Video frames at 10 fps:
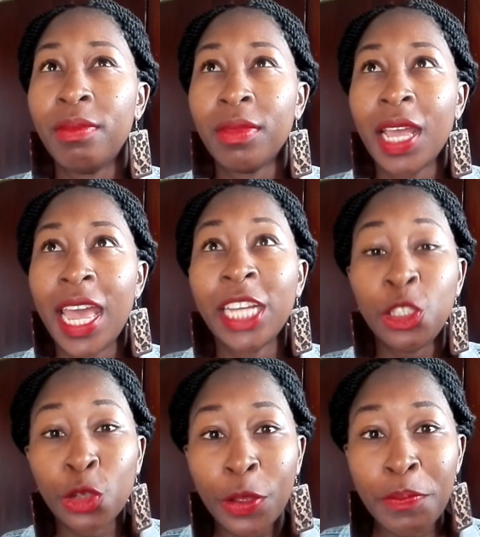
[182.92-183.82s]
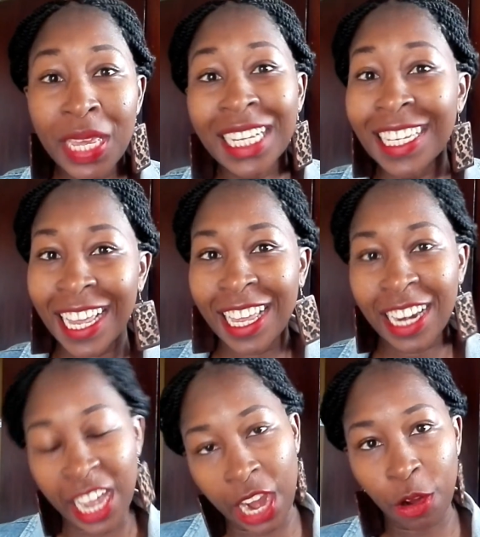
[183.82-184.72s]
enjoy being taken
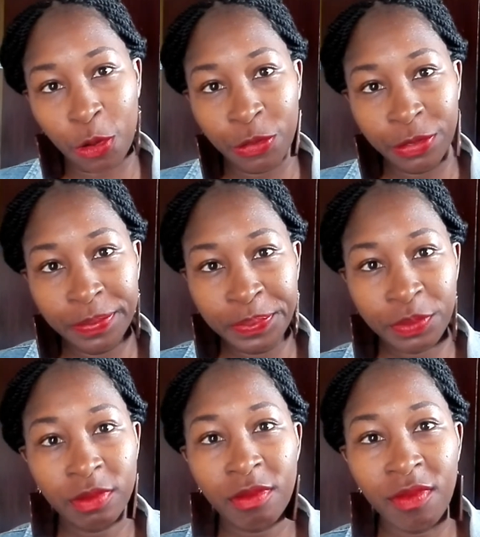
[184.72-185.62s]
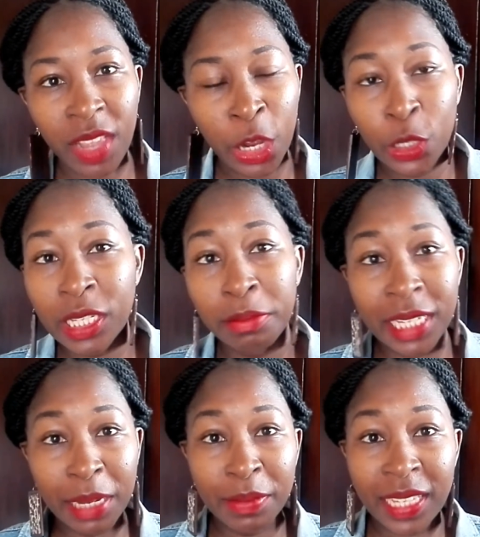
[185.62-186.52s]
care of. Because
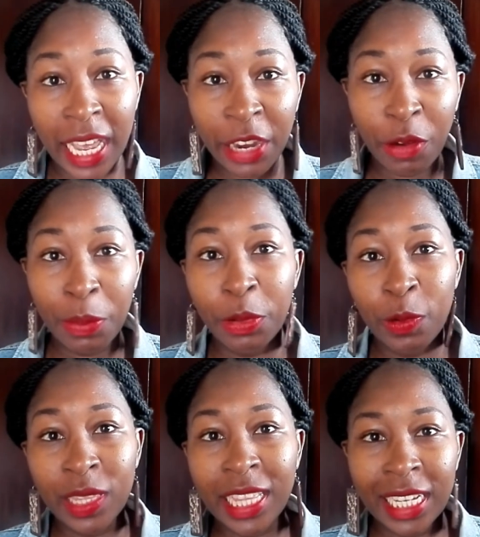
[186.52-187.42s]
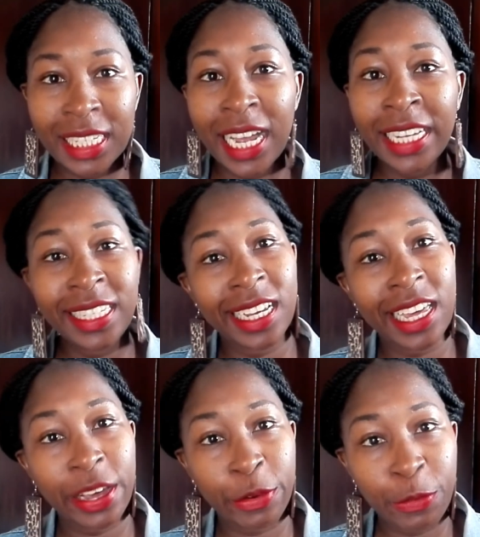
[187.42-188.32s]
sometimes I grapple with that. I take care
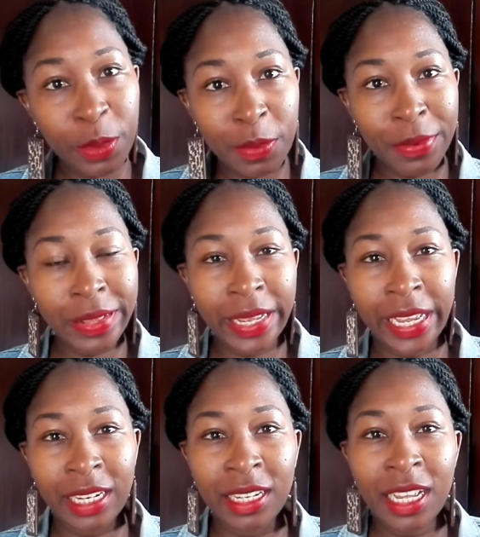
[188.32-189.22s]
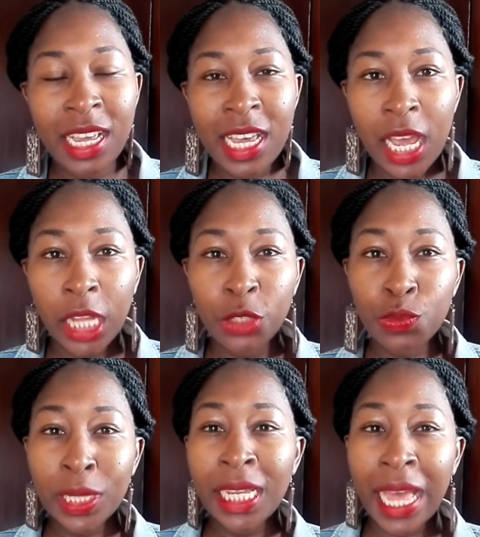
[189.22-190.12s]
of people and it's
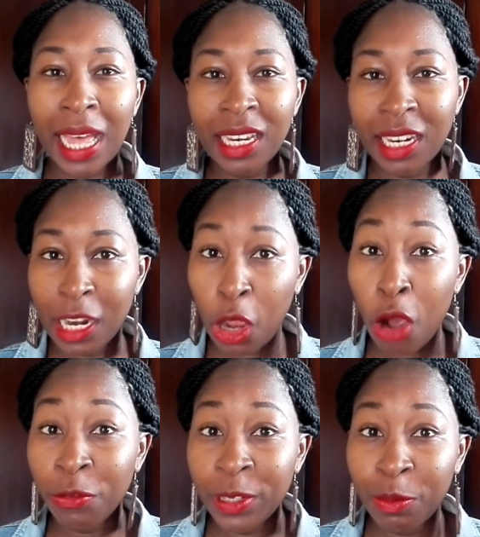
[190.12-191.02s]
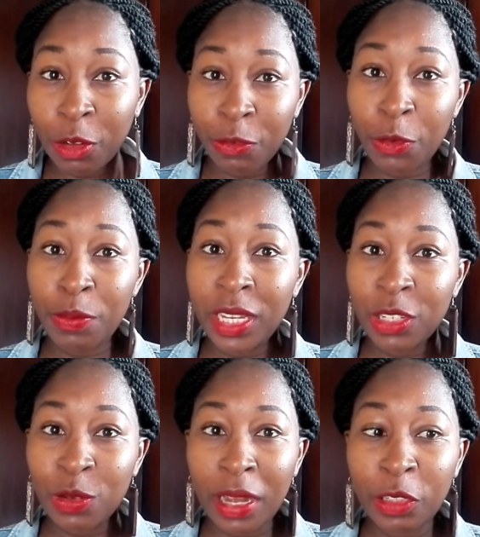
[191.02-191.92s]
really hard and uncomfortable for me to
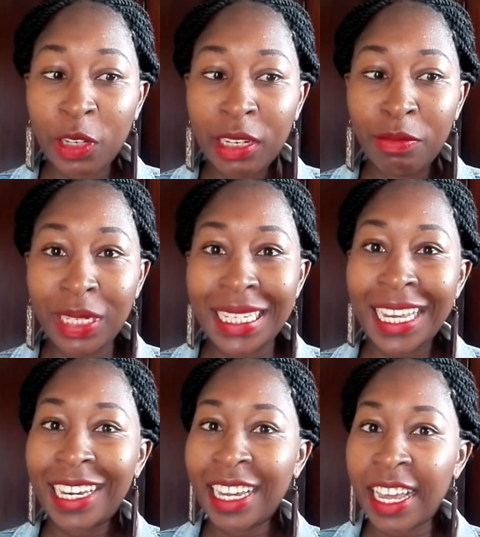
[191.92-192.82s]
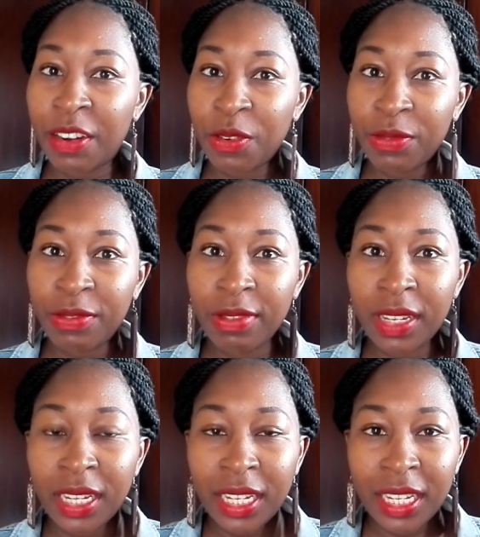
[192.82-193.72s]
actually be taken care of.
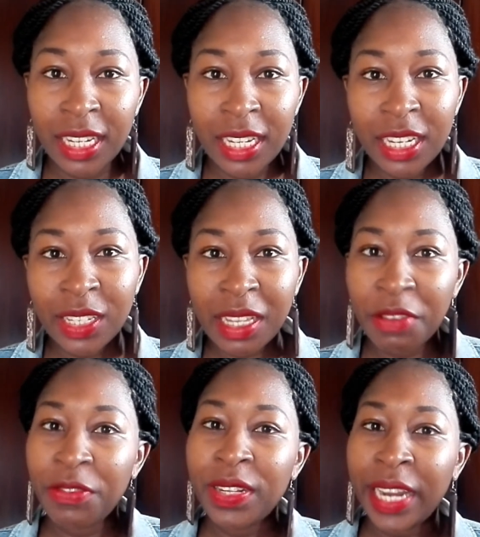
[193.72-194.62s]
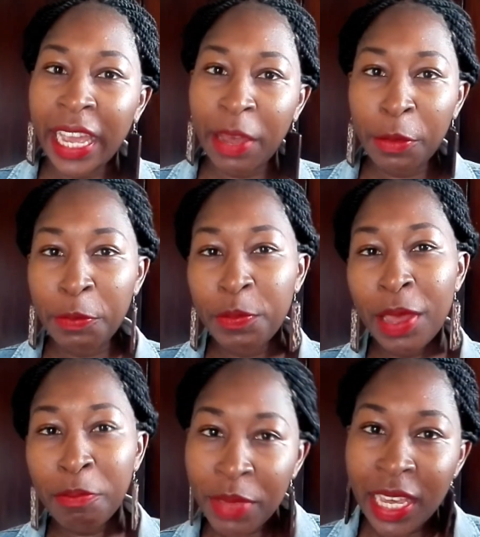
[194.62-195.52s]
Because I feel like I'm
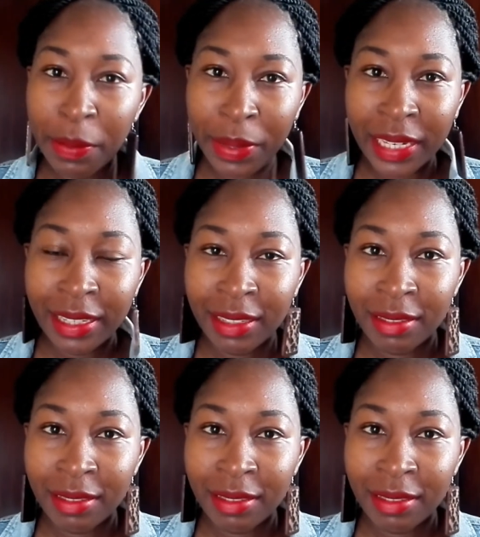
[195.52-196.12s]
being a burden.